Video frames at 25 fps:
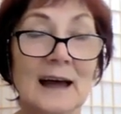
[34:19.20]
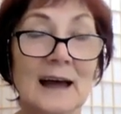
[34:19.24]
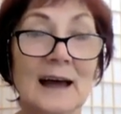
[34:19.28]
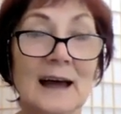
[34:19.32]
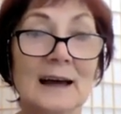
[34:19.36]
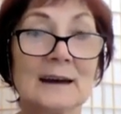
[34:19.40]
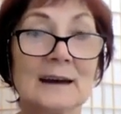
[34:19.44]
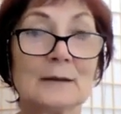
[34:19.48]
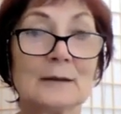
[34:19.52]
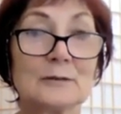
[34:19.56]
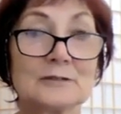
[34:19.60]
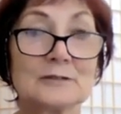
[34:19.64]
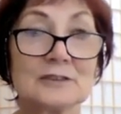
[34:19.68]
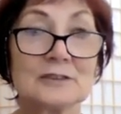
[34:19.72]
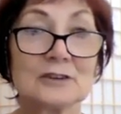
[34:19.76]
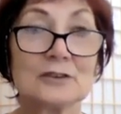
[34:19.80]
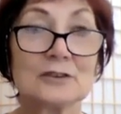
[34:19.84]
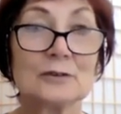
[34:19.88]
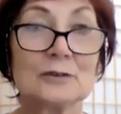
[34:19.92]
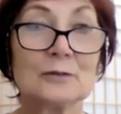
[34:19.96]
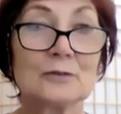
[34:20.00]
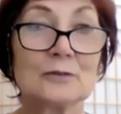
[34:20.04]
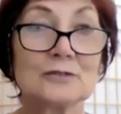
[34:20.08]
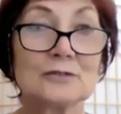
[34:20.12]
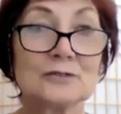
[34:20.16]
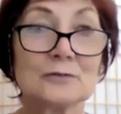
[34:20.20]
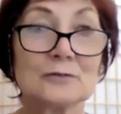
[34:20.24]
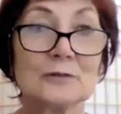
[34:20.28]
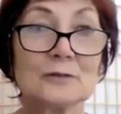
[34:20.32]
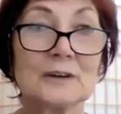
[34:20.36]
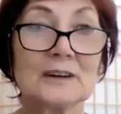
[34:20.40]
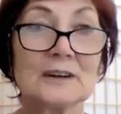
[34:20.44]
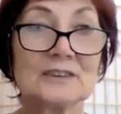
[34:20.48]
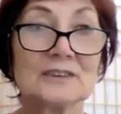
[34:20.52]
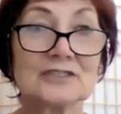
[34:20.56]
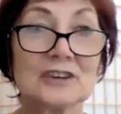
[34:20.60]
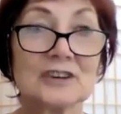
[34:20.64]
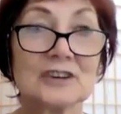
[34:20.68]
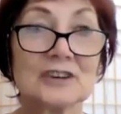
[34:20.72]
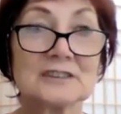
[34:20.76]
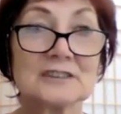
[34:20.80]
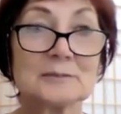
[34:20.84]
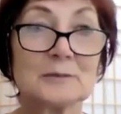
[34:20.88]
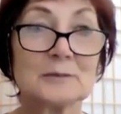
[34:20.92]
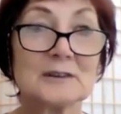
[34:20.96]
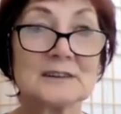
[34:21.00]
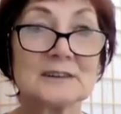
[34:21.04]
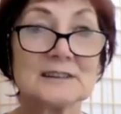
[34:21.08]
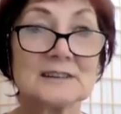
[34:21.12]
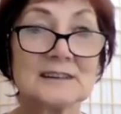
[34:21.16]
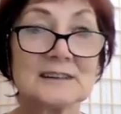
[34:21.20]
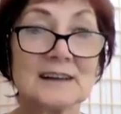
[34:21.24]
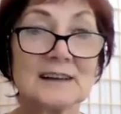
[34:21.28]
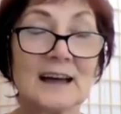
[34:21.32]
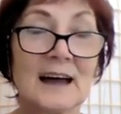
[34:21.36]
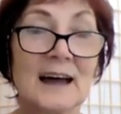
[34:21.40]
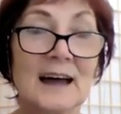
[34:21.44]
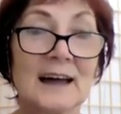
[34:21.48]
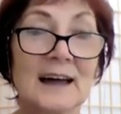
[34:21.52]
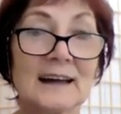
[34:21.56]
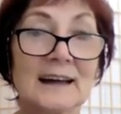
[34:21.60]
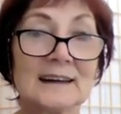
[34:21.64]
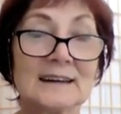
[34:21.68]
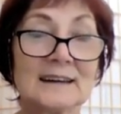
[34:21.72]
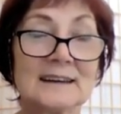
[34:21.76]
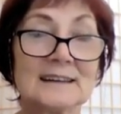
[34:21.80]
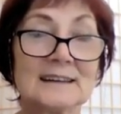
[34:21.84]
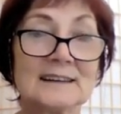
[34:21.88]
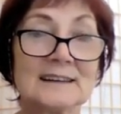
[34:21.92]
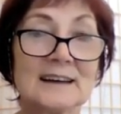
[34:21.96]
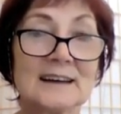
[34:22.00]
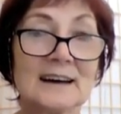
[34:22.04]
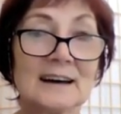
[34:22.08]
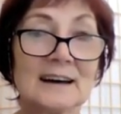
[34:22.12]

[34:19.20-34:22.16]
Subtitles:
And it was a huge readjustment. And